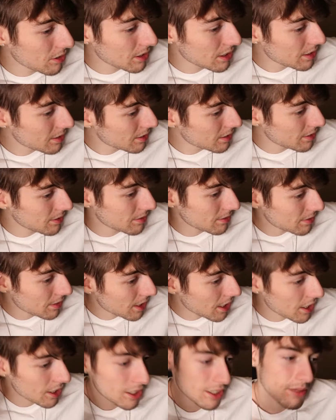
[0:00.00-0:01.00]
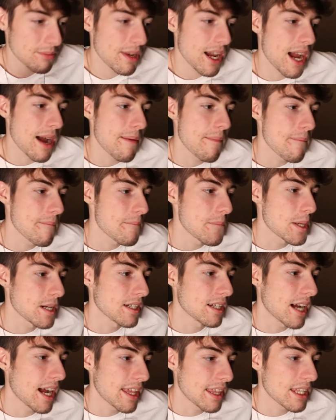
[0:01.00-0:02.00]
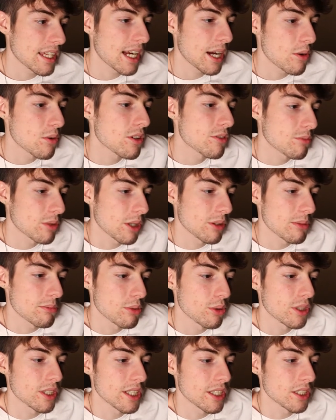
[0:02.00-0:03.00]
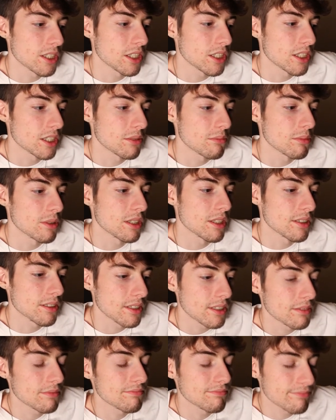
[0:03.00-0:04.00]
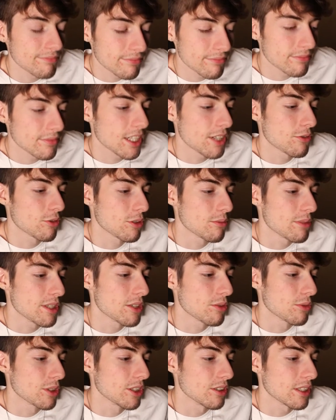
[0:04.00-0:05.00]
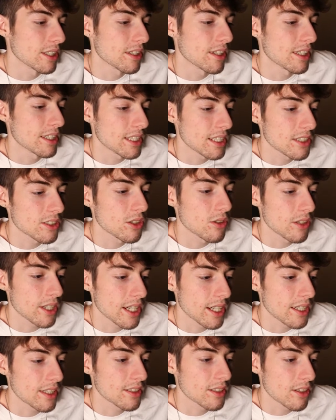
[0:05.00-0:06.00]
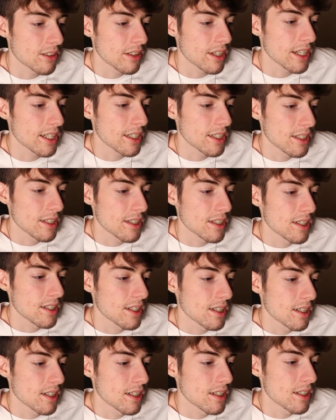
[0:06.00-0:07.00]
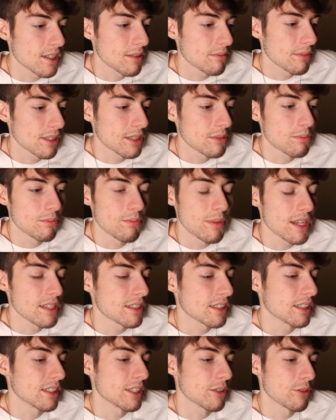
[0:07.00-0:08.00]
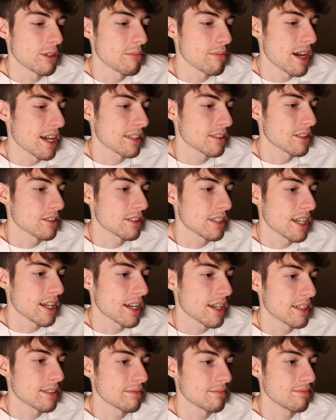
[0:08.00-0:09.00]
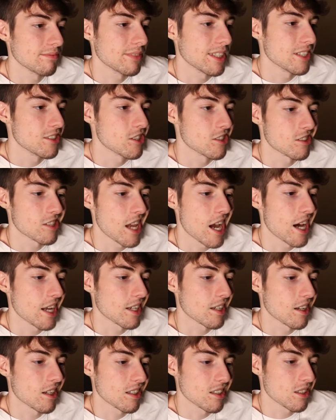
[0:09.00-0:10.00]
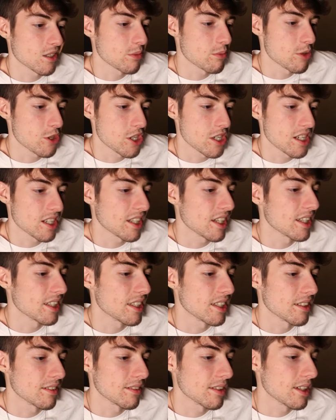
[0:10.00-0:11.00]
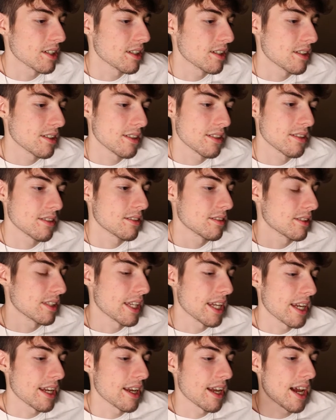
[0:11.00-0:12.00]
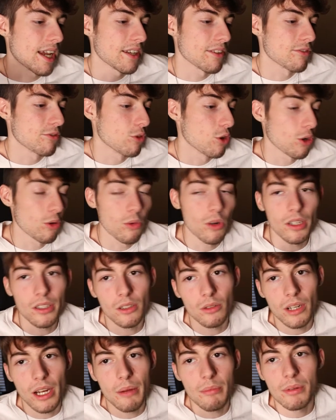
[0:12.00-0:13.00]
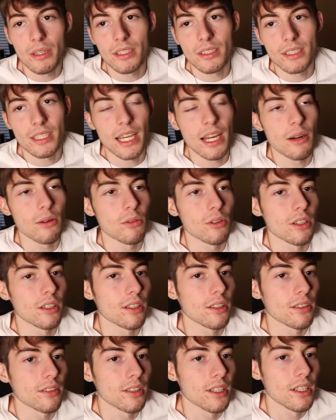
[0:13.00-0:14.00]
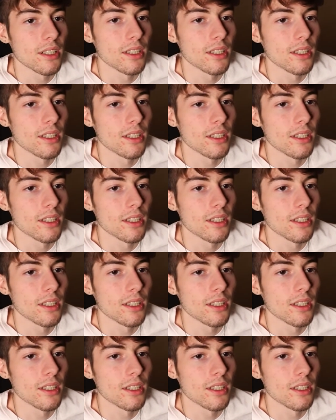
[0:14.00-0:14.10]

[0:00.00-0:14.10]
it's not a good map, but I think I would have probably put it in good, but if we're being real here, I think it's okay. It's all right. It's basically a remaster that they just added on some shit, and then they added 4 wonder weapons that were